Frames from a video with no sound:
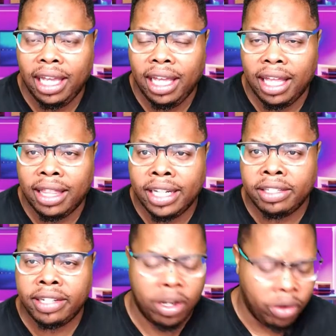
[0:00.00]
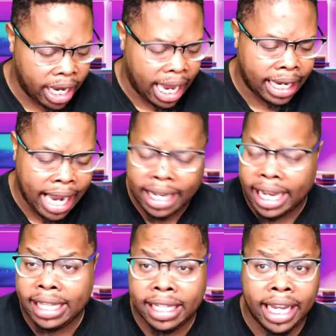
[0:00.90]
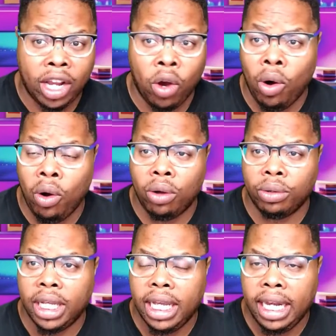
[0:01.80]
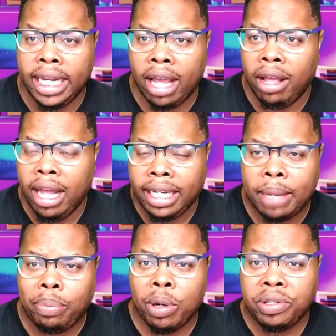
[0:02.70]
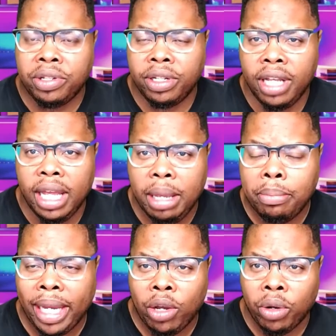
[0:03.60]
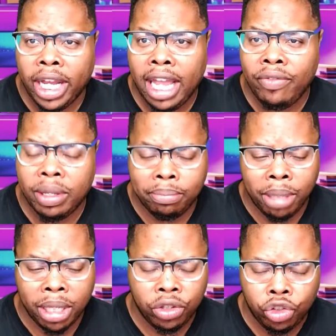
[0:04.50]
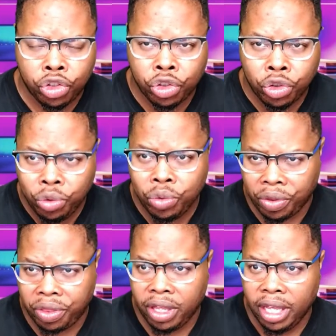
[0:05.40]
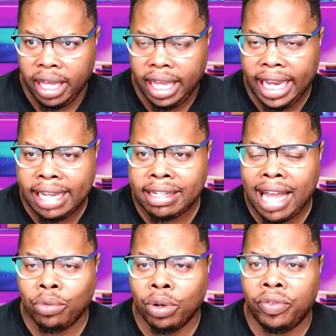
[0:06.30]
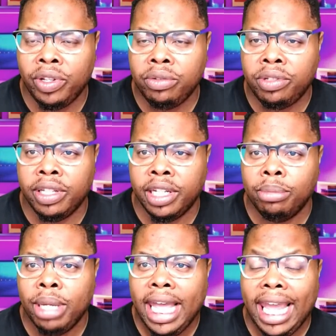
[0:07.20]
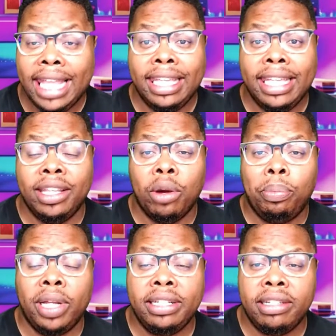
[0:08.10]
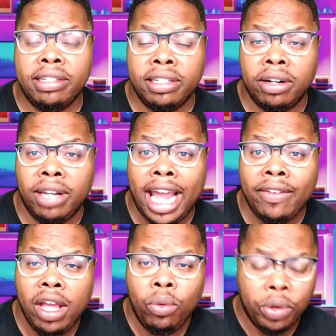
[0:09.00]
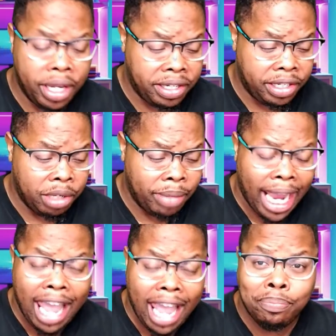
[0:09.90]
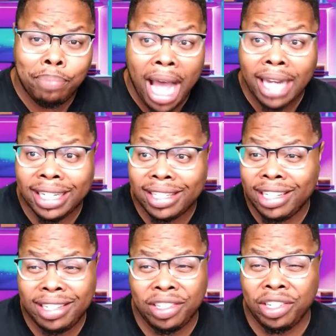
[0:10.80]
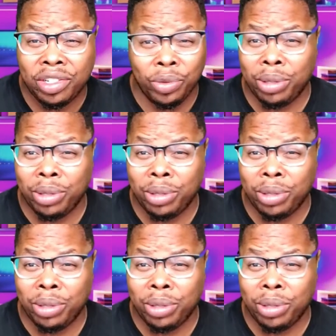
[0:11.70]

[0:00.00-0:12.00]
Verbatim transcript: They just say, "Okay, I got it," and then they go on. Now, that person may go to heaven, but truth is not revealed to them. And then there are places in their life where they still may have bondage. This is just real